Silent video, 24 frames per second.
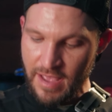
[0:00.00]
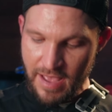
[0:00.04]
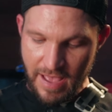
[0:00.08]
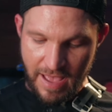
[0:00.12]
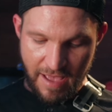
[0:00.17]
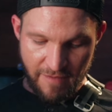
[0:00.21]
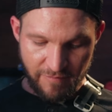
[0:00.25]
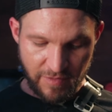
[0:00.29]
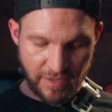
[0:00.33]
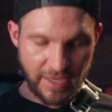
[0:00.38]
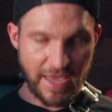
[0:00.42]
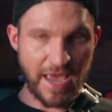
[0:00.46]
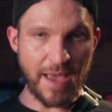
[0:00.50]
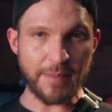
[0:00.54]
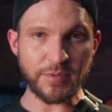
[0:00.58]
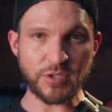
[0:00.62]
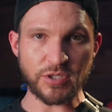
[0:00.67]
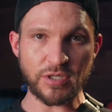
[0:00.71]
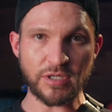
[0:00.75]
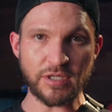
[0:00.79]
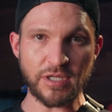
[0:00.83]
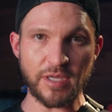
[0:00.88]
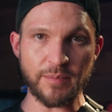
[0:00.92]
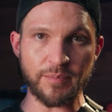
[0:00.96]
I have the
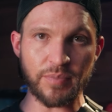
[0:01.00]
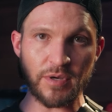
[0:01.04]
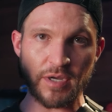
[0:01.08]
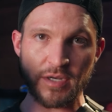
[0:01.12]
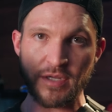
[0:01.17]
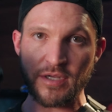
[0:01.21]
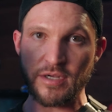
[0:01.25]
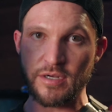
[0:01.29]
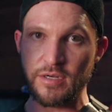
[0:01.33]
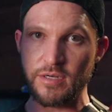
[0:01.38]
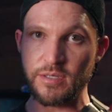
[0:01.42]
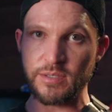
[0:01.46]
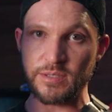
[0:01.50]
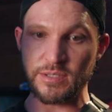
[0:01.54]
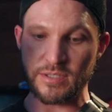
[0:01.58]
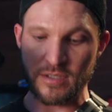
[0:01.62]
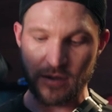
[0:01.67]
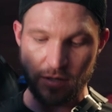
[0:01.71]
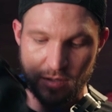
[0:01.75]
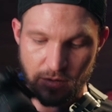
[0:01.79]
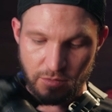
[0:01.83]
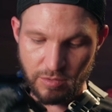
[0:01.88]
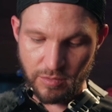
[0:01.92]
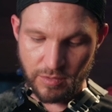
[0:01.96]
capture clip on here,
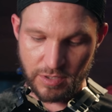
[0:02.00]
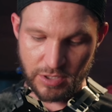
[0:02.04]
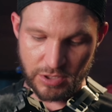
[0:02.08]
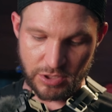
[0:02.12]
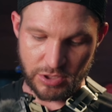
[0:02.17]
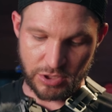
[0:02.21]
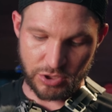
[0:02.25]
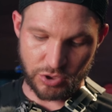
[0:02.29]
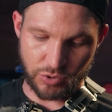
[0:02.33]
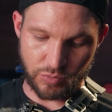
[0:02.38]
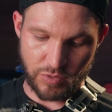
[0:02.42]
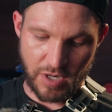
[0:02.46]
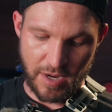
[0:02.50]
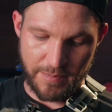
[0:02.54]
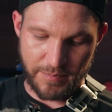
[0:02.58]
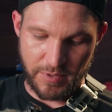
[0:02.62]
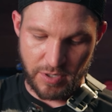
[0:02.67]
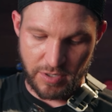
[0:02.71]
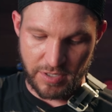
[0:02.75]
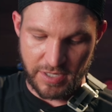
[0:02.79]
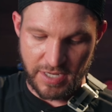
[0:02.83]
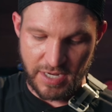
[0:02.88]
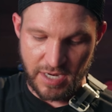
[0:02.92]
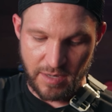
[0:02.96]
so you can just drop
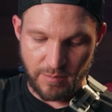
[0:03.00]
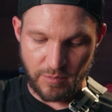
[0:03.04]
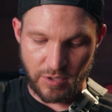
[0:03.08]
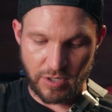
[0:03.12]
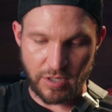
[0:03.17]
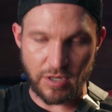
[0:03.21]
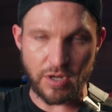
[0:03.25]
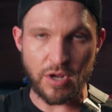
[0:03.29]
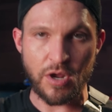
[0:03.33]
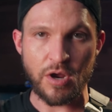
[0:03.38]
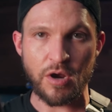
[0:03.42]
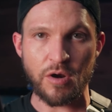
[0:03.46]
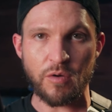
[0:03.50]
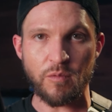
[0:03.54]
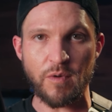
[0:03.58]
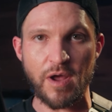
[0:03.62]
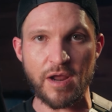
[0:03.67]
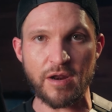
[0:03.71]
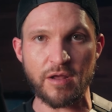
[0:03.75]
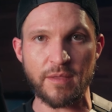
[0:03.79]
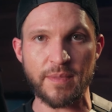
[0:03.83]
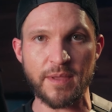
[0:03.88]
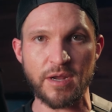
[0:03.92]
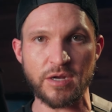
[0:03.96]
your camera
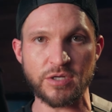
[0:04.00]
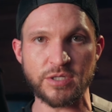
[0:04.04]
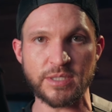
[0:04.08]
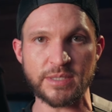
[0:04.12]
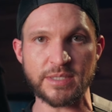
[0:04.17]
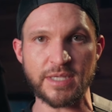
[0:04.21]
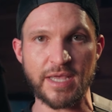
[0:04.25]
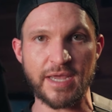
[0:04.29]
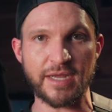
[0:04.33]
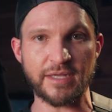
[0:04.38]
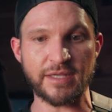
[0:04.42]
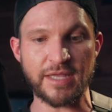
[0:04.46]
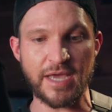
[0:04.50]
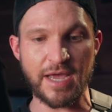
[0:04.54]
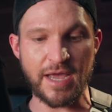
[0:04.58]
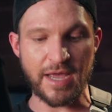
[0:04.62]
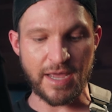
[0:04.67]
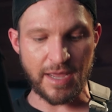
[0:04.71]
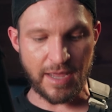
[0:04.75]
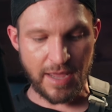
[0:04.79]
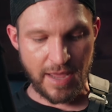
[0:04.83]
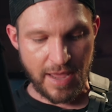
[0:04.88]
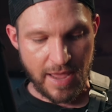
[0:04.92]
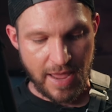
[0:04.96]
right on there just like
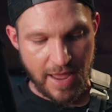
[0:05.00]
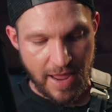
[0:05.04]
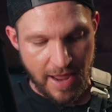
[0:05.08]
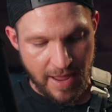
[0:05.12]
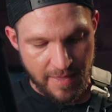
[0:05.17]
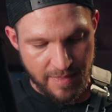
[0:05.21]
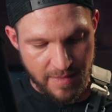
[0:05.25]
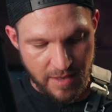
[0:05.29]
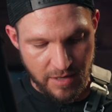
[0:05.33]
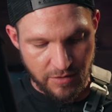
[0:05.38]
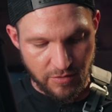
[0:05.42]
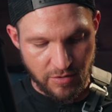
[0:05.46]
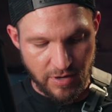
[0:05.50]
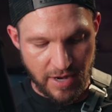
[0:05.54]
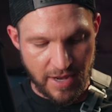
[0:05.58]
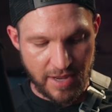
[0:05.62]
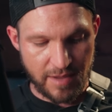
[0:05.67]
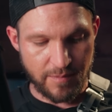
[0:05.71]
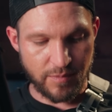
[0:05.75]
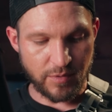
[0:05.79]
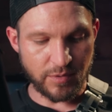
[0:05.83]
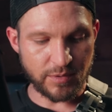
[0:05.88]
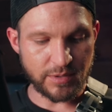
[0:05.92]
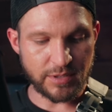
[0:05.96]
that. And then you're
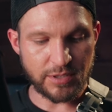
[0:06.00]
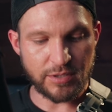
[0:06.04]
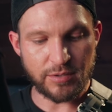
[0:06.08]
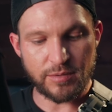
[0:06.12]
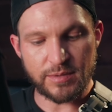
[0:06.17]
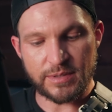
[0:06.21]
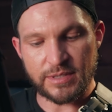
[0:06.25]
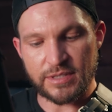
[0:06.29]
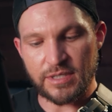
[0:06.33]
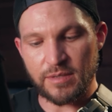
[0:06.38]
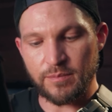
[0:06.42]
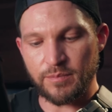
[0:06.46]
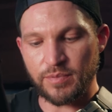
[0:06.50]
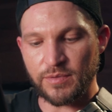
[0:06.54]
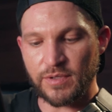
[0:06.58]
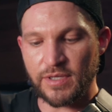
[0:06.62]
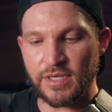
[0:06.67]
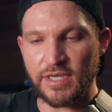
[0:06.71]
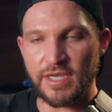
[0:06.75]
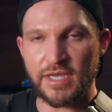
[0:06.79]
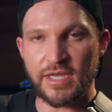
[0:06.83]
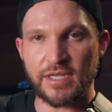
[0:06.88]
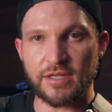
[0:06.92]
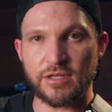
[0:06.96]
able to
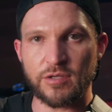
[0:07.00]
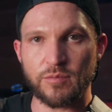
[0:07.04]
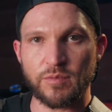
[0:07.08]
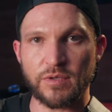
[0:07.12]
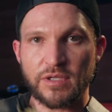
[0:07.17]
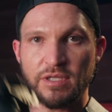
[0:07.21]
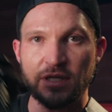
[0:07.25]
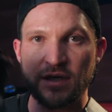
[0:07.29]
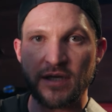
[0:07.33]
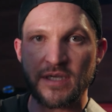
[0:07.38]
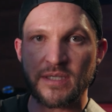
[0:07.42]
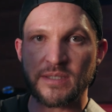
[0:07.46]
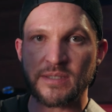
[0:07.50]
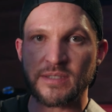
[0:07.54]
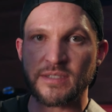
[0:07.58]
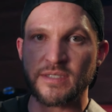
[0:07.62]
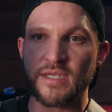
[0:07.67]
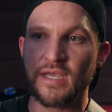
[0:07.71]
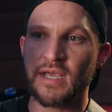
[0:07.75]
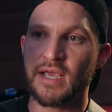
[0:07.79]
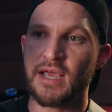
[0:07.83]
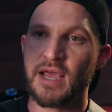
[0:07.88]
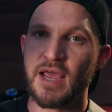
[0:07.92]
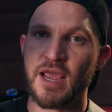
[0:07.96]
simply hit the release
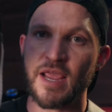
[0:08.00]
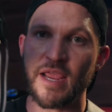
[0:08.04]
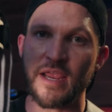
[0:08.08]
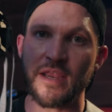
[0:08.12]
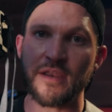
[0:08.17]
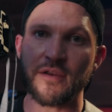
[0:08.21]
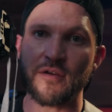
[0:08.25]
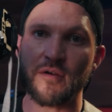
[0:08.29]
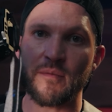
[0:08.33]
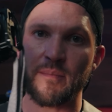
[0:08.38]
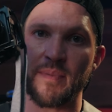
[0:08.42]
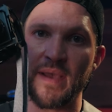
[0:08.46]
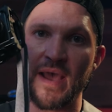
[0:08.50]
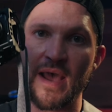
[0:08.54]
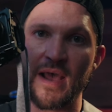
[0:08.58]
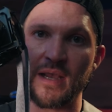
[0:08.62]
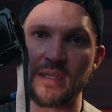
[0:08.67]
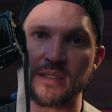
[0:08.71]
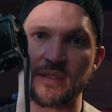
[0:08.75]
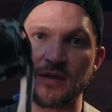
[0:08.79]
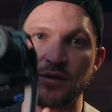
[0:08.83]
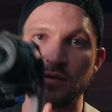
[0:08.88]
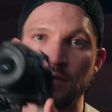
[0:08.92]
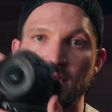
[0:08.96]
and you're
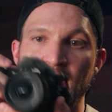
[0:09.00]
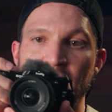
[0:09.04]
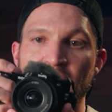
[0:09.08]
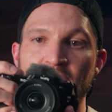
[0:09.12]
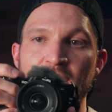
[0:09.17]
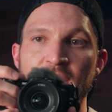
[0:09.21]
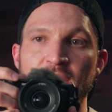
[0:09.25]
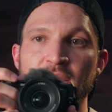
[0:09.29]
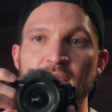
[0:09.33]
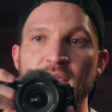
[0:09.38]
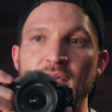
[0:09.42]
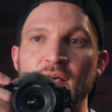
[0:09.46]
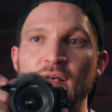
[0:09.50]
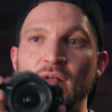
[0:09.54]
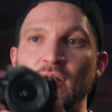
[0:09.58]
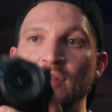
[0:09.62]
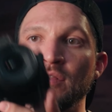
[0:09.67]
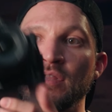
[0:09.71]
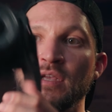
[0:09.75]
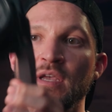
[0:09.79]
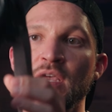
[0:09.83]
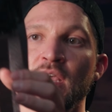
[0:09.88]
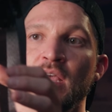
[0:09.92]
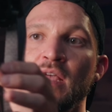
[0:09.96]
back to
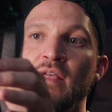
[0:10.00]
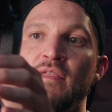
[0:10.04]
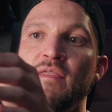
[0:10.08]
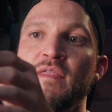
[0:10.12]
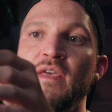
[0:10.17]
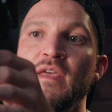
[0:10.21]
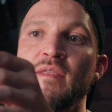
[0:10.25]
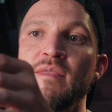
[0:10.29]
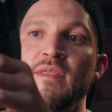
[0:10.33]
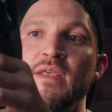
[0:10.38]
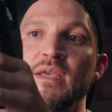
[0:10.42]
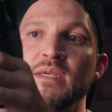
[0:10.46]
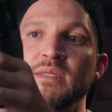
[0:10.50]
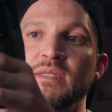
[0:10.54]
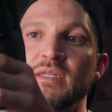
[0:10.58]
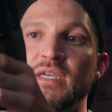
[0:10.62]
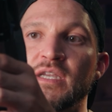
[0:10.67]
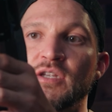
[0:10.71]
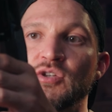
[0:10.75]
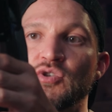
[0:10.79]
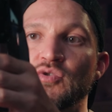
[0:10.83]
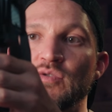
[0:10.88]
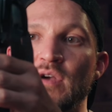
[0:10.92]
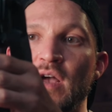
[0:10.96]
handheld, then this
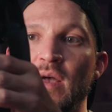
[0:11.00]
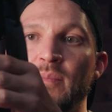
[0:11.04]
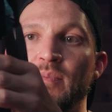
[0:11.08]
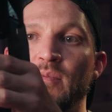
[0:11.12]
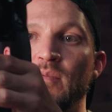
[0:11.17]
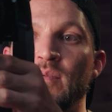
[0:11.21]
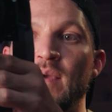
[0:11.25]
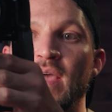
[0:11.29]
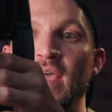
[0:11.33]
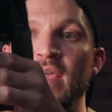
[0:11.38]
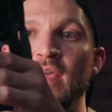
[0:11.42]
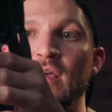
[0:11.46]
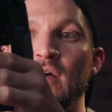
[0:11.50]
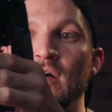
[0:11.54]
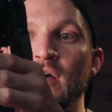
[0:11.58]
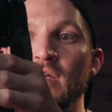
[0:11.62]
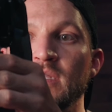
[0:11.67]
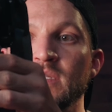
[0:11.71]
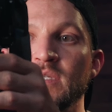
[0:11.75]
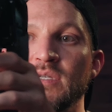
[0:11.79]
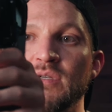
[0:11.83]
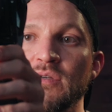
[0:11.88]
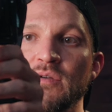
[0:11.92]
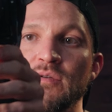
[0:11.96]
can drop right
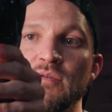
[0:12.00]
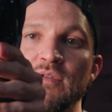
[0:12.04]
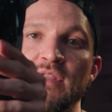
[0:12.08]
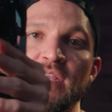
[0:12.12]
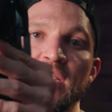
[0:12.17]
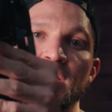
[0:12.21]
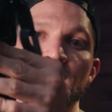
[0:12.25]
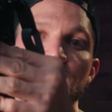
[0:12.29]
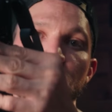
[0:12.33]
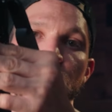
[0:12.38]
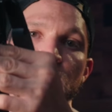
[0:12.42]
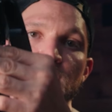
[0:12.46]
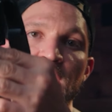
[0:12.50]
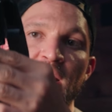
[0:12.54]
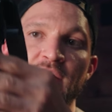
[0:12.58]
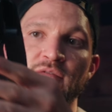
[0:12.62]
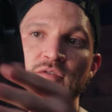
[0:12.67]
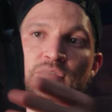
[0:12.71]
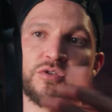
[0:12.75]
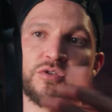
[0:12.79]
onto their travel